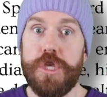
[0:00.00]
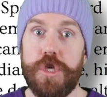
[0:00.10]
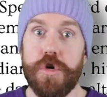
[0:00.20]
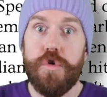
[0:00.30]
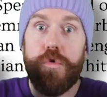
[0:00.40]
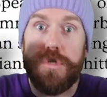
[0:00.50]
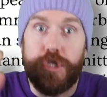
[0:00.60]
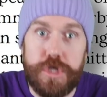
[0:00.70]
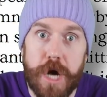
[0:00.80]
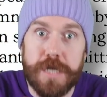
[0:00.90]
You
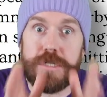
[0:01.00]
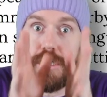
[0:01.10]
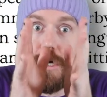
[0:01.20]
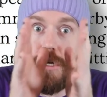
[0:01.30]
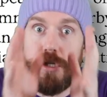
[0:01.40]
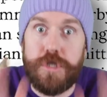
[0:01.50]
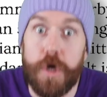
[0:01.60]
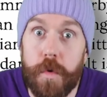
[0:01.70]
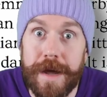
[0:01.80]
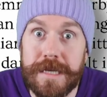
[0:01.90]
just
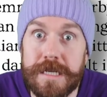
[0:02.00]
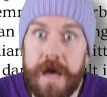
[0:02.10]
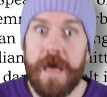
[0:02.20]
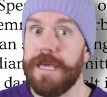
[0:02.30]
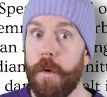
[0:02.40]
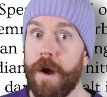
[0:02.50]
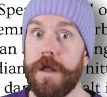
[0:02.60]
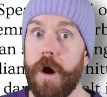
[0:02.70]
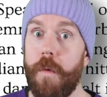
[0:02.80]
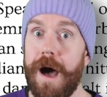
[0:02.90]
do it. You want
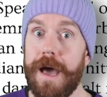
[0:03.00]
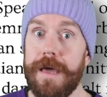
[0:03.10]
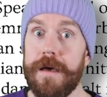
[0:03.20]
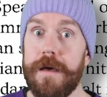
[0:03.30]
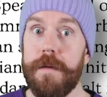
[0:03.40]
to know why?